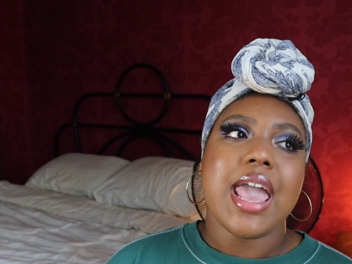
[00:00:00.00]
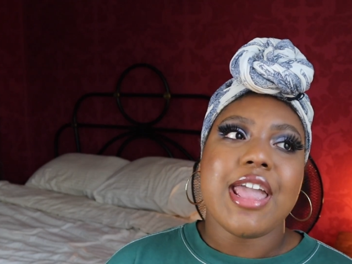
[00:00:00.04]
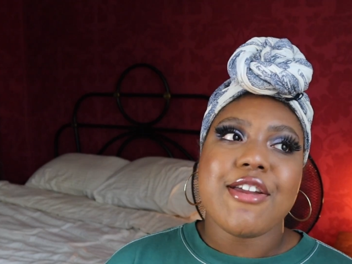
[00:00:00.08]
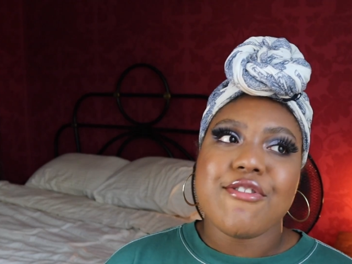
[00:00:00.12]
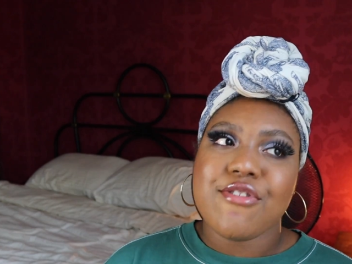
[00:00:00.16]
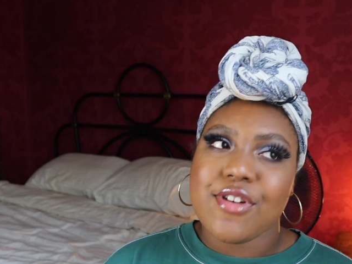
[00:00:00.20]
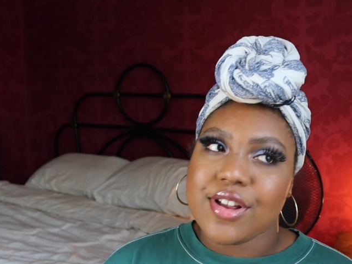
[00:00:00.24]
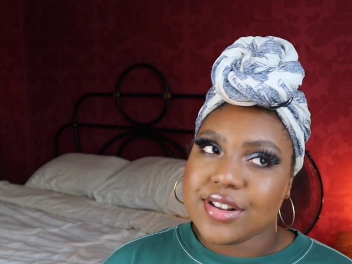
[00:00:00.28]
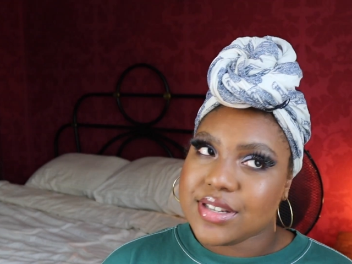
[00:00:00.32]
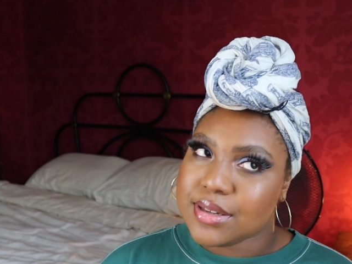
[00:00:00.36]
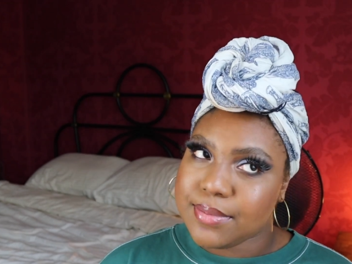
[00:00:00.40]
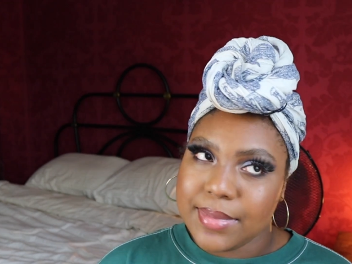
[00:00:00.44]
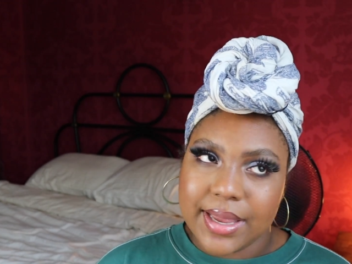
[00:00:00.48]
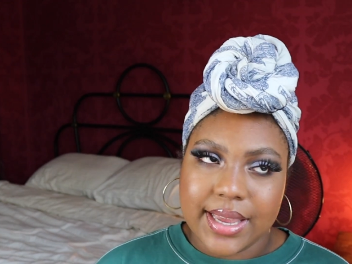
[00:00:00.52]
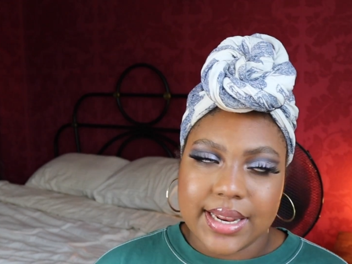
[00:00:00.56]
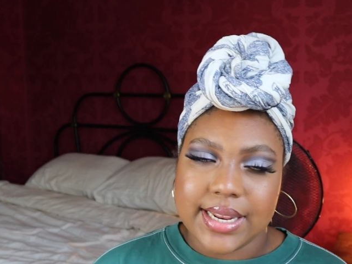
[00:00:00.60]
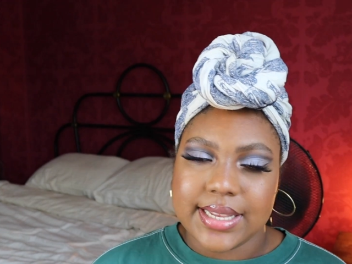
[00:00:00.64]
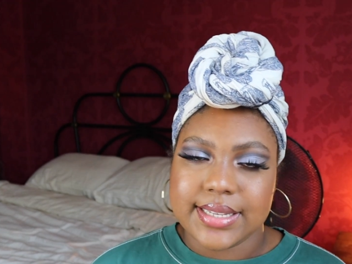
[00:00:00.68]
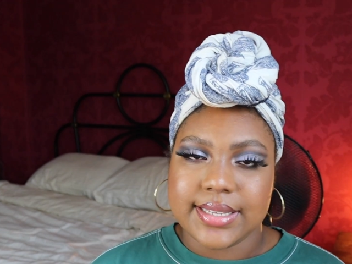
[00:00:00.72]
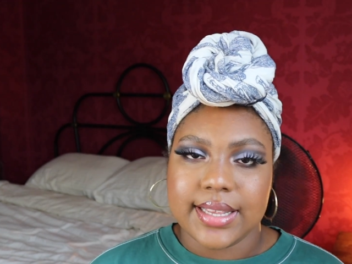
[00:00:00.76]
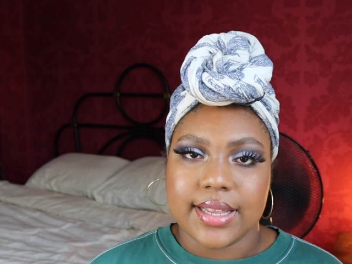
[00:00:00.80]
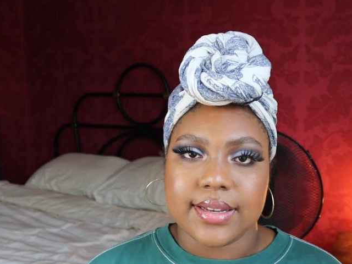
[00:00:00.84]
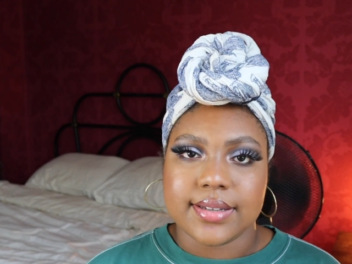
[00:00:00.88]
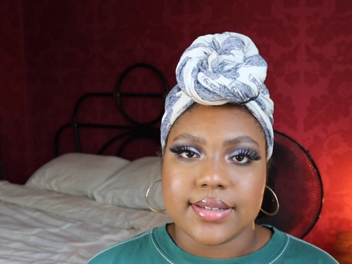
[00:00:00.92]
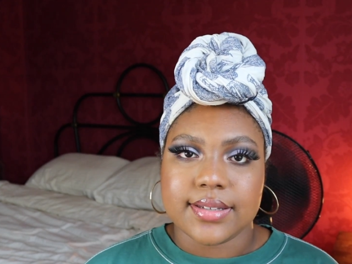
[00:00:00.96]
It really doesn't make
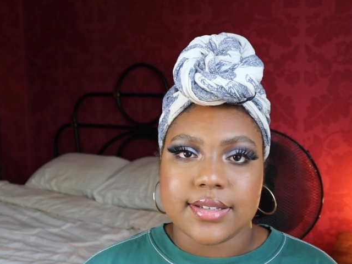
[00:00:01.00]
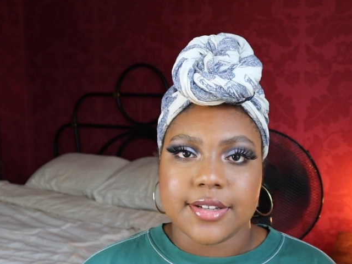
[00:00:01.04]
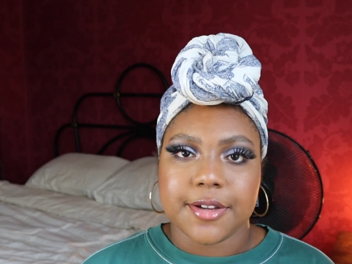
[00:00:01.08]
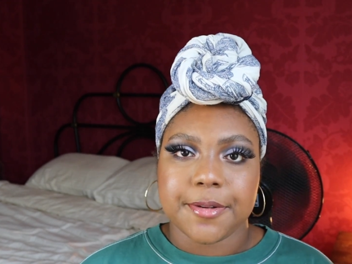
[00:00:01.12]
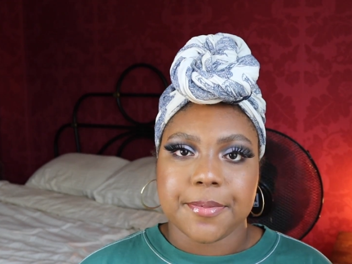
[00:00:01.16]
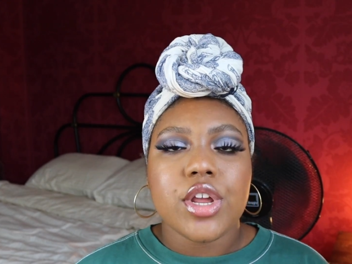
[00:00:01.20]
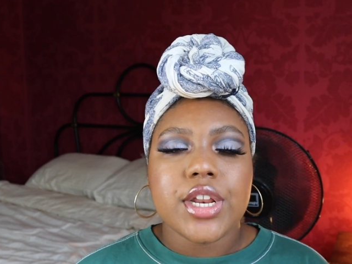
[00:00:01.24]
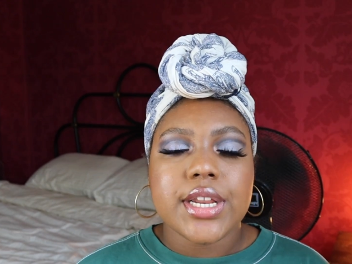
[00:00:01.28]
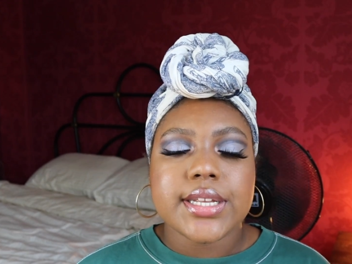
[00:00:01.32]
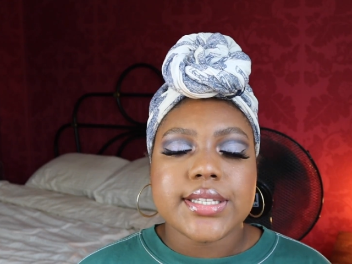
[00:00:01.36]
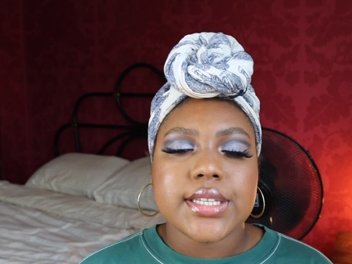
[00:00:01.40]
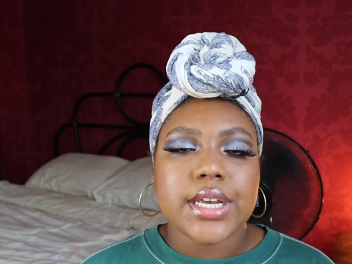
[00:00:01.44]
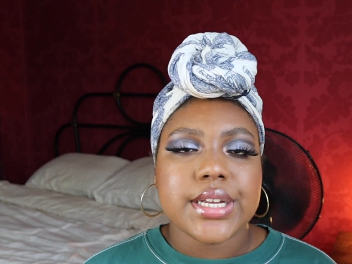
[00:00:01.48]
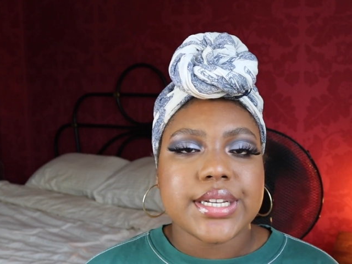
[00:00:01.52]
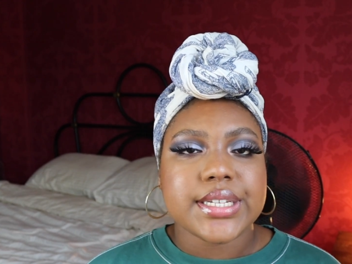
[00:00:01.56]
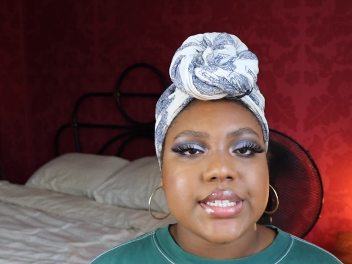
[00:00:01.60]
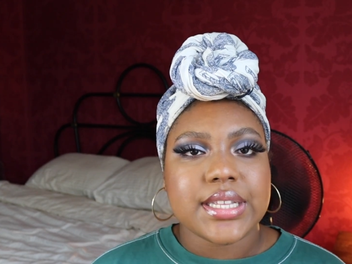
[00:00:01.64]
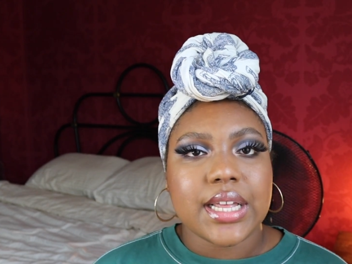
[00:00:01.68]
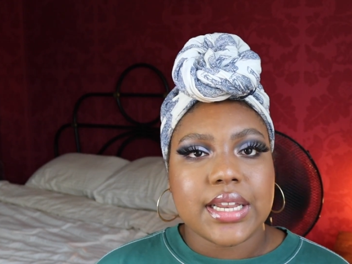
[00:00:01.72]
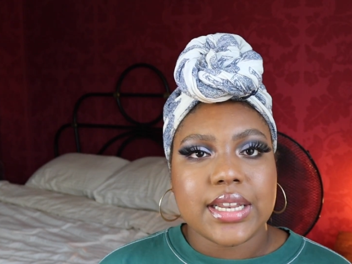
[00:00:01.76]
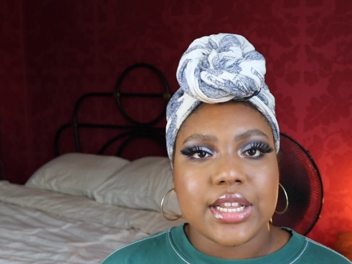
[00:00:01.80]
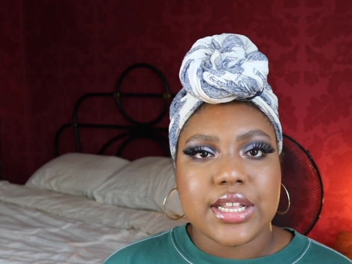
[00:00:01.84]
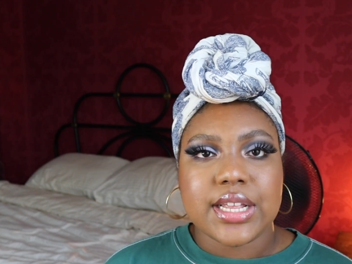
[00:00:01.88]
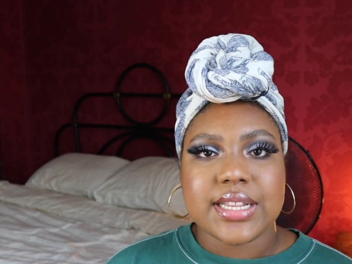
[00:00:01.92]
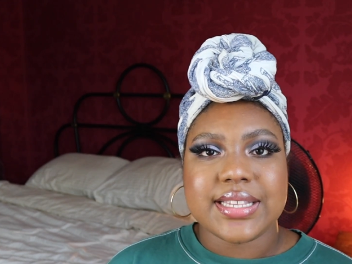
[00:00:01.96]
any sense. What you need to
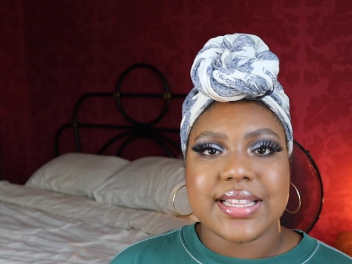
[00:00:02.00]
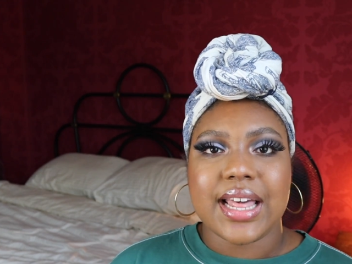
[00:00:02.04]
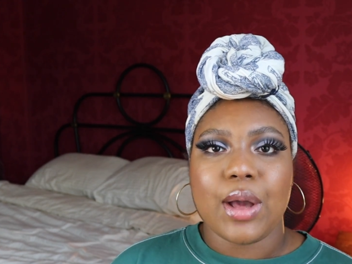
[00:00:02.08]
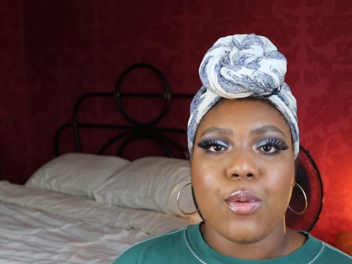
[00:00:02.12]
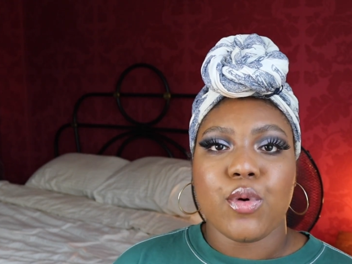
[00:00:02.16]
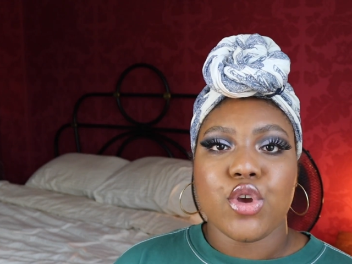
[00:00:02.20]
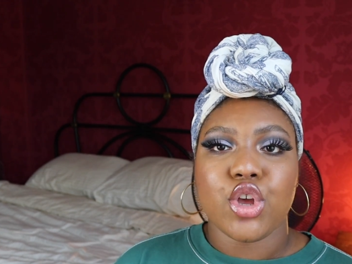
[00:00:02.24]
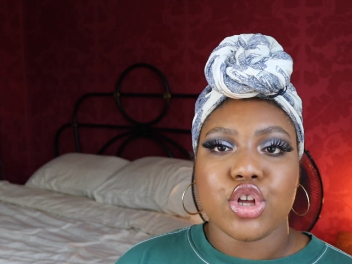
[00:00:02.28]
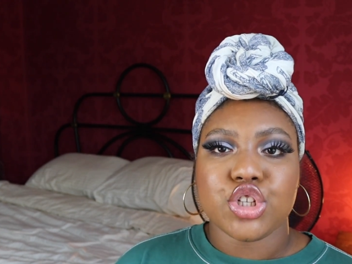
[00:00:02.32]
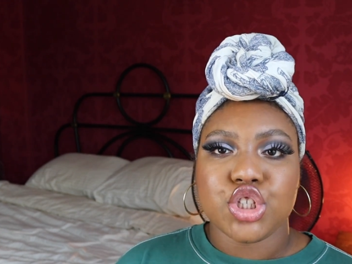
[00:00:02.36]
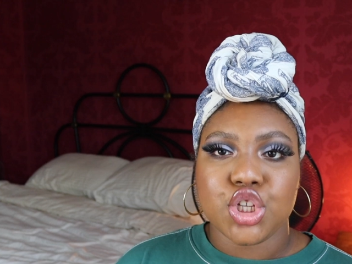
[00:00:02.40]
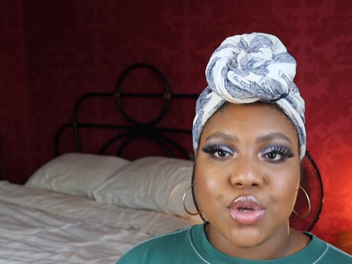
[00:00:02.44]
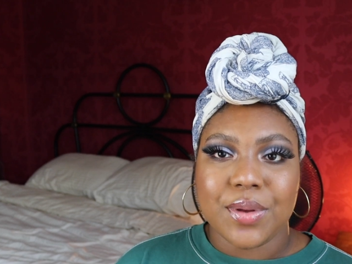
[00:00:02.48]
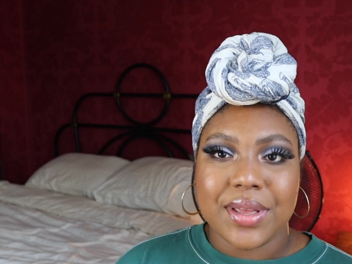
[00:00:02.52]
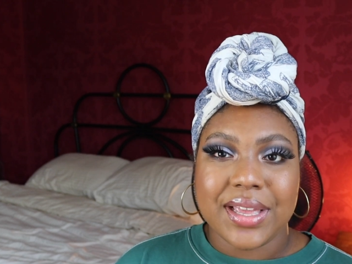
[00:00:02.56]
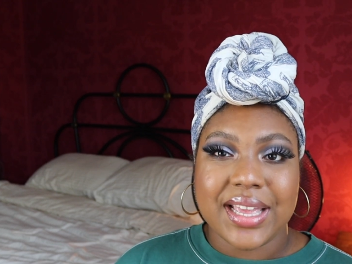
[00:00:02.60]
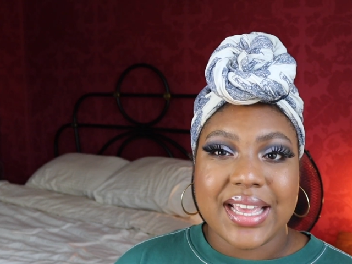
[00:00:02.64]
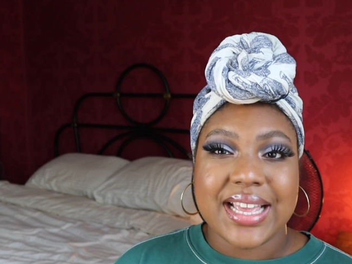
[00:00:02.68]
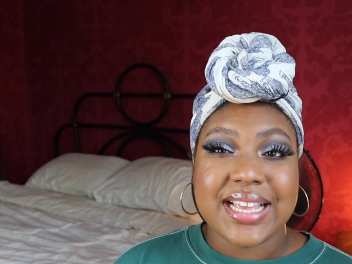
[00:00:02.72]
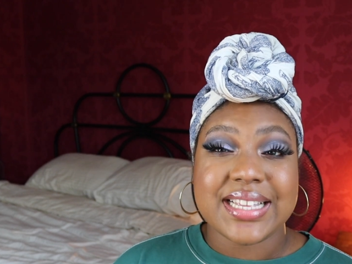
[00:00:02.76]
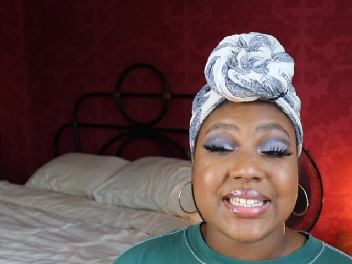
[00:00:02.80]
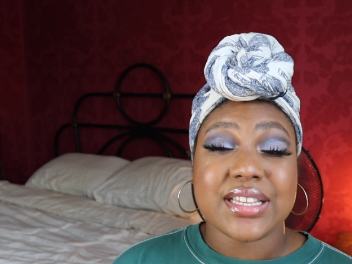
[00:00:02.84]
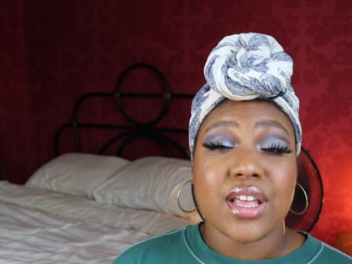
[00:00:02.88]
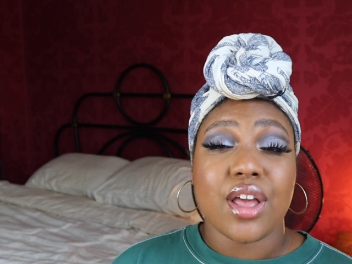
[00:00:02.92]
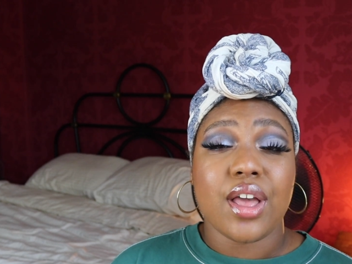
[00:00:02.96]
understand is that what you're
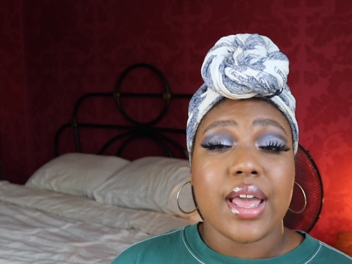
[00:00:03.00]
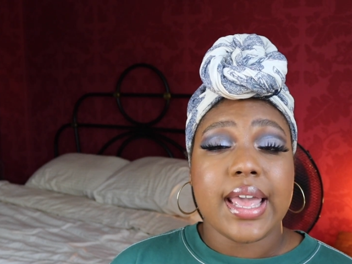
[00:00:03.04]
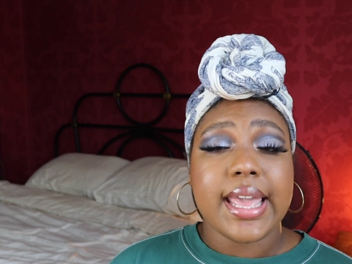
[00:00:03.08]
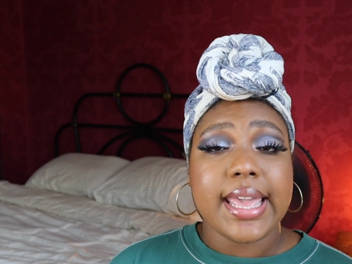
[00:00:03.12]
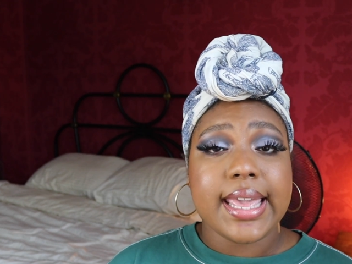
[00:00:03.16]
doing is